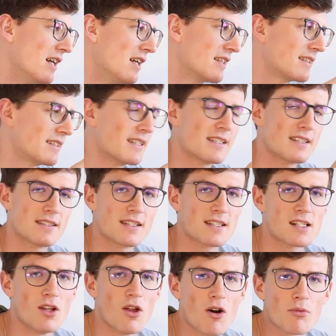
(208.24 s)
it's
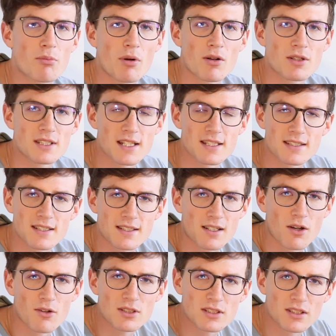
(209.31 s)
this long process that
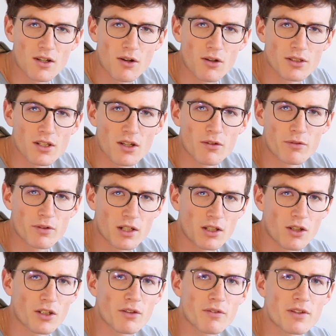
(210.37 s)
goes on over a
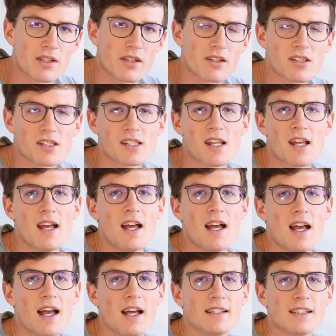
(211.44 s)
lot of years,
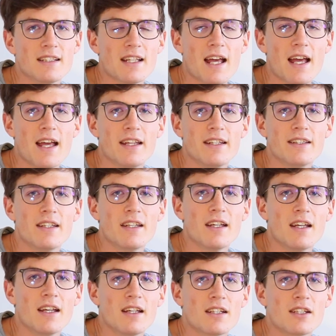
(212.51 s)
and in the end
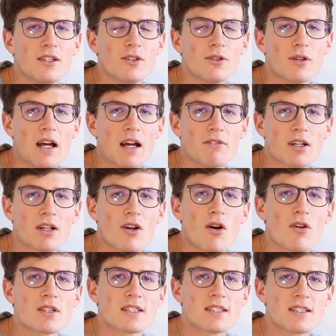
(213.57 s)
you have a
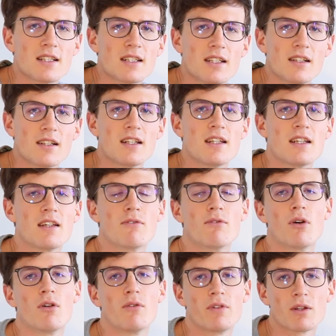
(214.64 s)
constantly
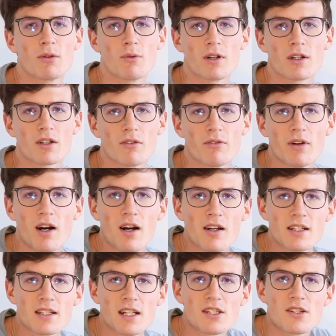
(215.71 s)
evolving work of
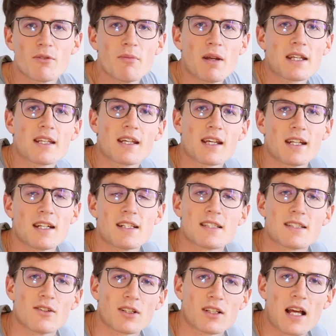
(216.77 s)
art that you're making, and
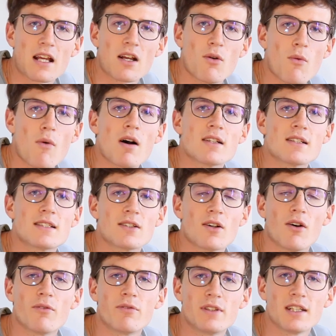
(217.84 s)
it's not like a
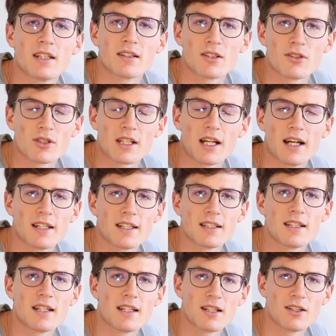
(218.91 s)
once-off deal. You cut
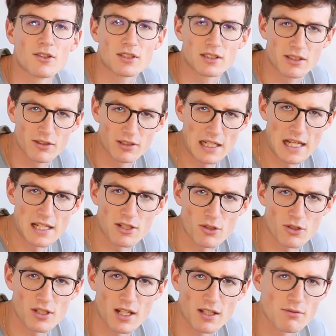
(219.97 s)
it and it looks good and you're
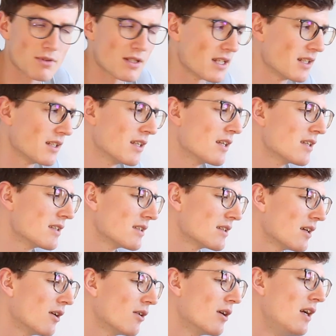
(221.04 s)
done with it.
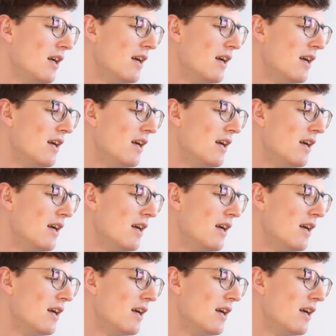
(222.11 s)
So